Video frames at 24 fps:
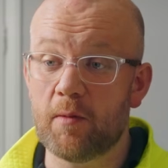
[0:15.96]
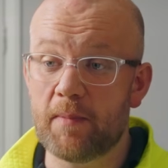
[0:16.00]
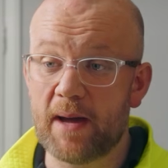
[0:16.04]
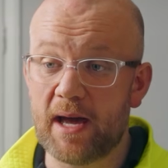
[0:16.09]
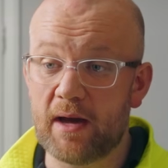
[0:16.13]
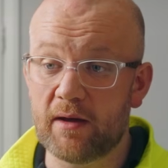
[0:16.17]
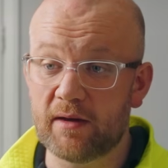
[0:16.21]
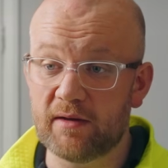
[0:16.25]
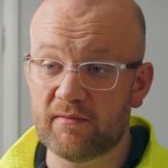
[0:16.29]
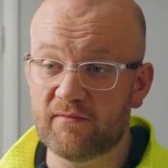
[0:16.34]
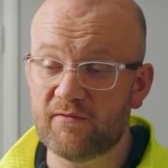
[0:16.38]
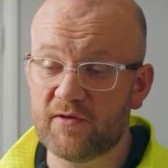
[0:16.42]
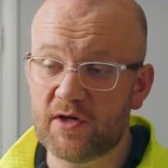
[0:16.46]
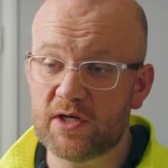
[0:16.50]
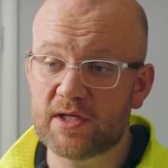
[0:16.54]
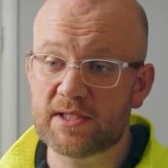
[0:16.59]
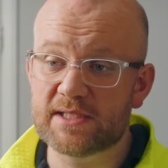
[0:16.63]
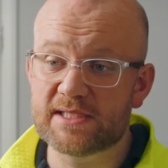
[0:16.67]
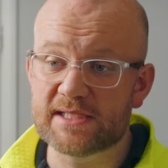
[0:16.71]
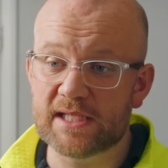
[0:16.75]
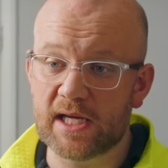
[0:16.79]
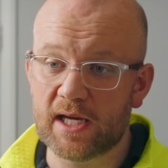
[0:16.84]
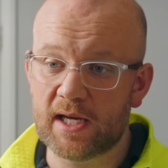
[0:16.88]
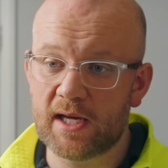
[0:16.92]
about an
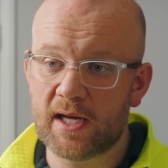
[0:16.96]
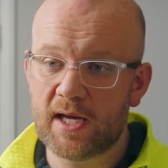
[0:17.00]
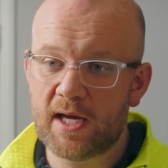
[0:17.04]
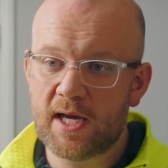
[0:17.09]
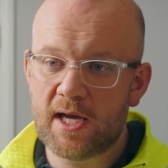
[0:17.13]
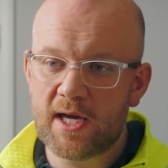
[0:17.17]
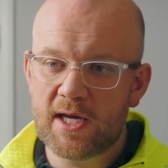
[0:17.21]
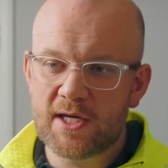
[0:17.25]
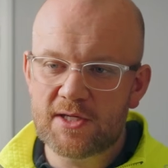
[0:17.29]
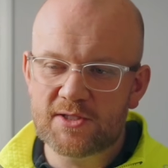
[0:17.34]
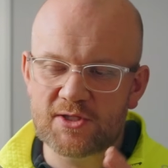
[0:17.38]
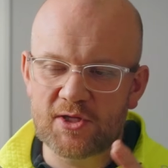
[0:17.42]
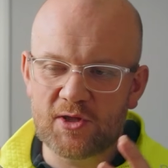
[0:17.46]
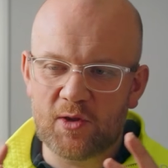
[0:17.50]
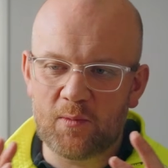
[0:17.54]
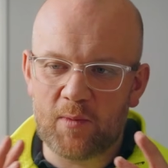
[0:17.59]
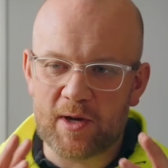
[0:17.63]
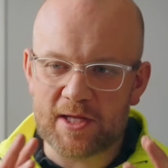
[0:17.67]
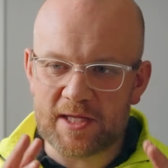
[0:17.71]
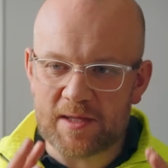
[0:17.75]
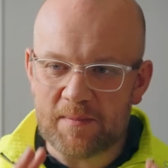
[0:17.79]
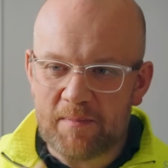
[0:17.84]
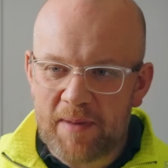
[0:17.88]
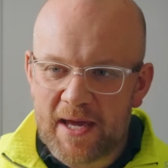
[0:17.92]
inverter so that
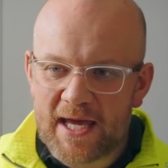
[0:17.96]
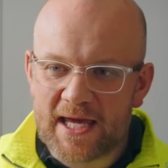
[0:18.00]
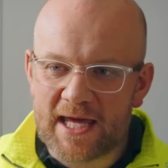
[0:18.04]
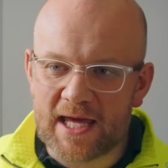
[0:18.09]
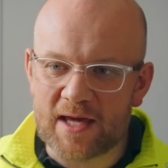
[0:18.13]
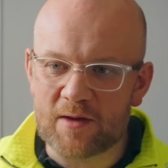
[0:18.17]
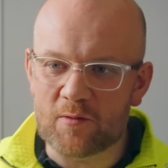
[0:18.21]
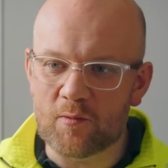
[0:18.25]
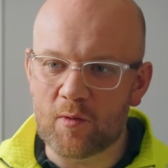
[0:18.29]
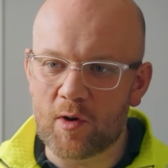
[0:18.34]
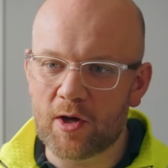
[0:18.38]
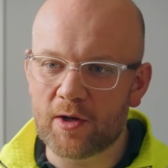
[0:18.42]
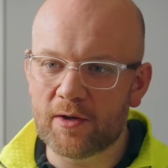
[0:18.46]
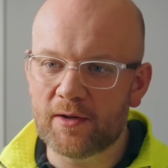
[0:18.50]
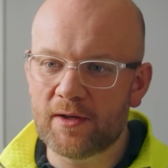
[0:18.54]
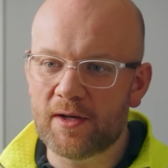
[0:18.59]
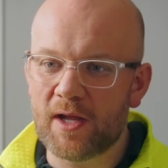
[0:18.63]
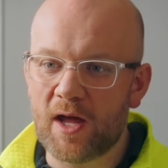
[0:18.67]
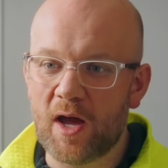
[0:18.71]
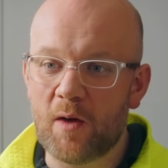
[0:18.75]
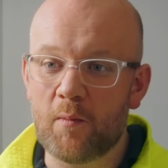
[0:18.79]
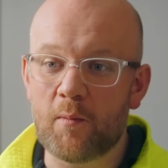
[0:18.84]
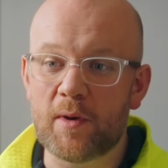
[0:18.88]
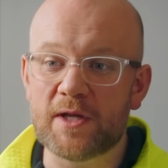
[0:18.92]
when you're picking
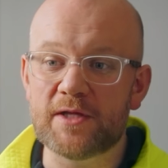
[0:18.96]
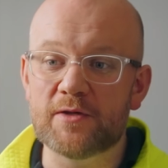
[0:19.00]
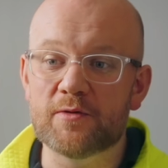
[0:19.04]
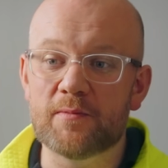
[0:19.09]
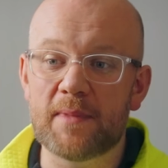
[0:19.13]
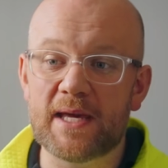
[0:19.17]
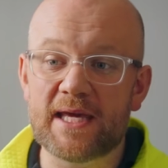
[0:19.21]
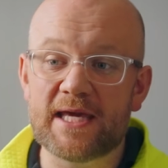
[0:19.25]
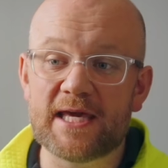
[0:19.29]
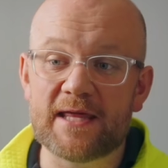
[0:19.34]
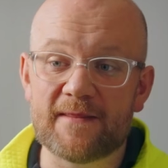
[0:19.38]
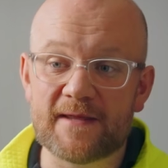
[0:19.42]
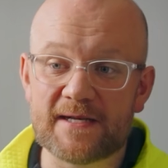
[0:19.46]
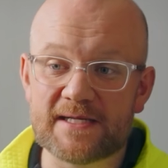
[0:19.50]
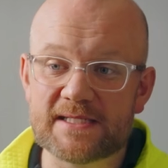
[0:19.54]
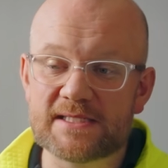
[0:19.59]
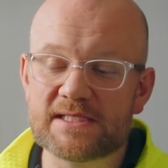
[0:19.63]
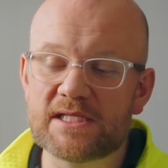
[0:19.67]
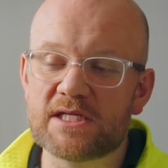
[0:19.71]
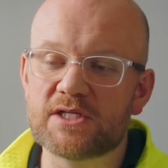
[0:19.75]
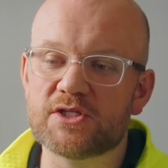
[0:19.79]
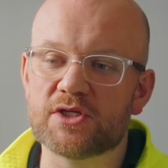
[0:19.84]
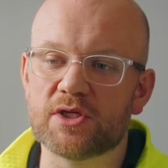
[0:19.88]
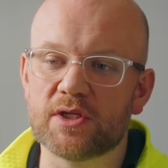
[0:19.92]
one and when you're making the
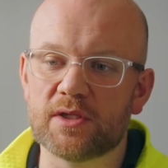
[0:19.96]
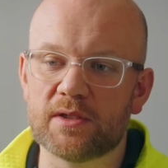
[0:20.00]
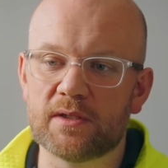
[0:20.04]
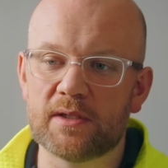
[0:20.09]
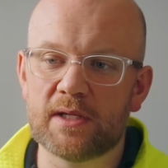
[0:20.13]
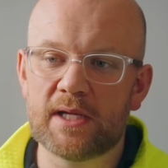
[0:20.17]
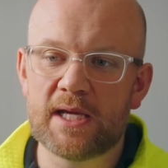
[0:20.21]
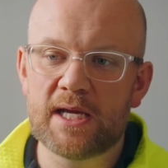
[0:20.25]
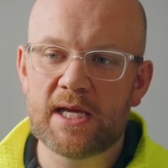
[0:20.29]
decision,